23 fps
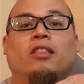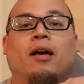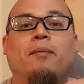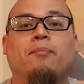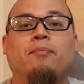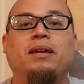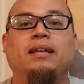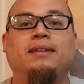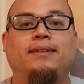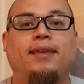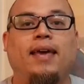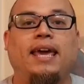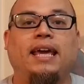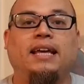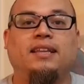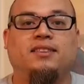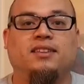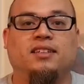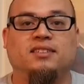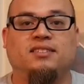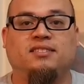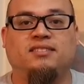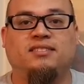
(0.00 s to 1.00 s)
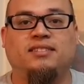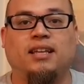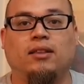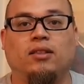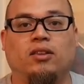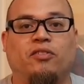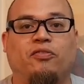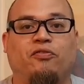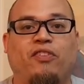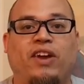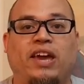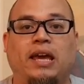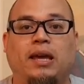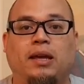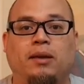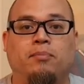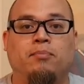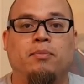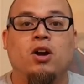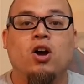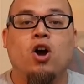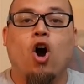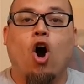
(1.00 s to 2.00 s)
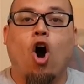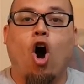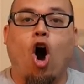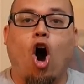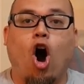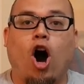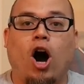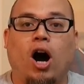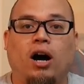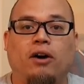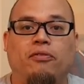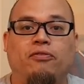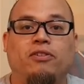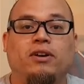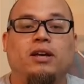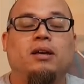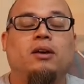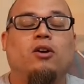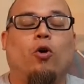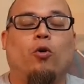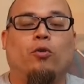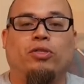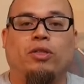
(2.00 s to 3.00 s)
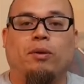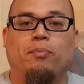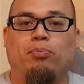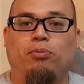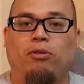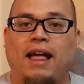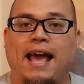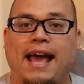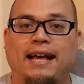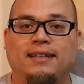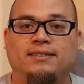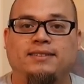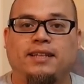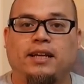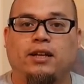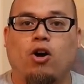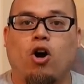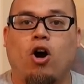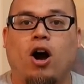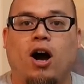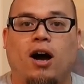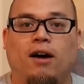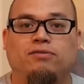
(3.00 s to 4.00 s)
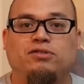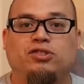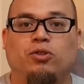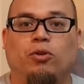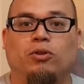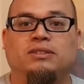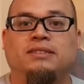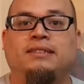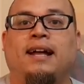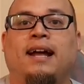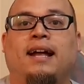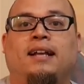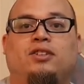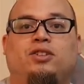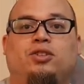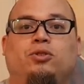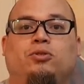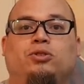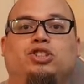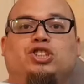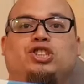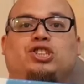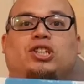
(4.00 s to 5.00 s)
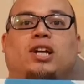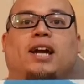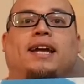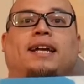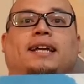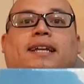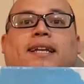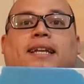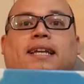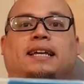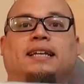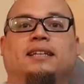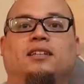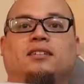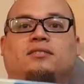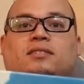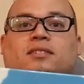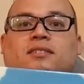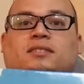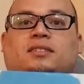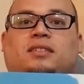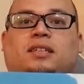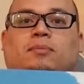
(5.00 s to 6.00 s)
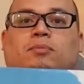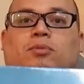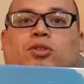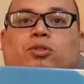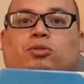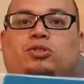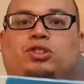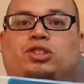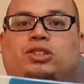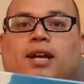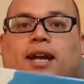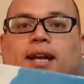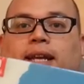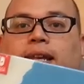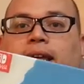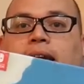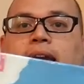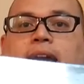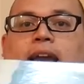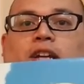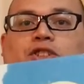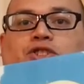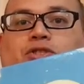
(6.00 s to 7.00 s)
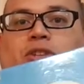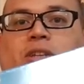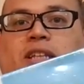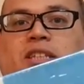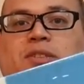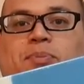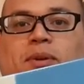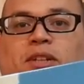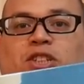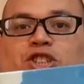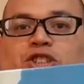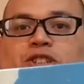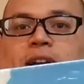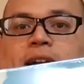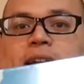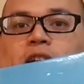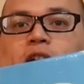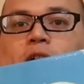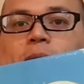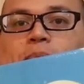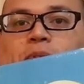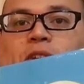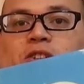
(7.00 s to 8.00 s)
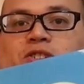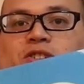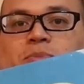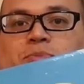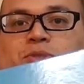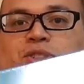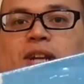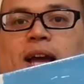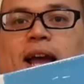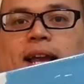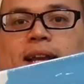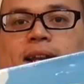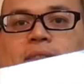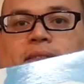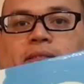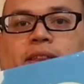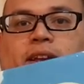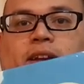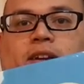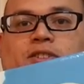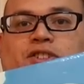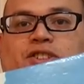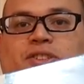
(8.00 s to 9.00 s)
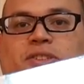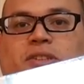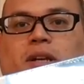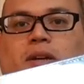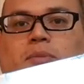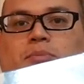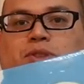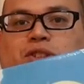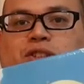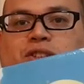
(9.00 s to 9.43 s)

Let me take the cellophane off, or the plastic off, so it's not too shiny. It doesn't seem too shiny, actually. It's been shiny. Oh, there's some shine. There's some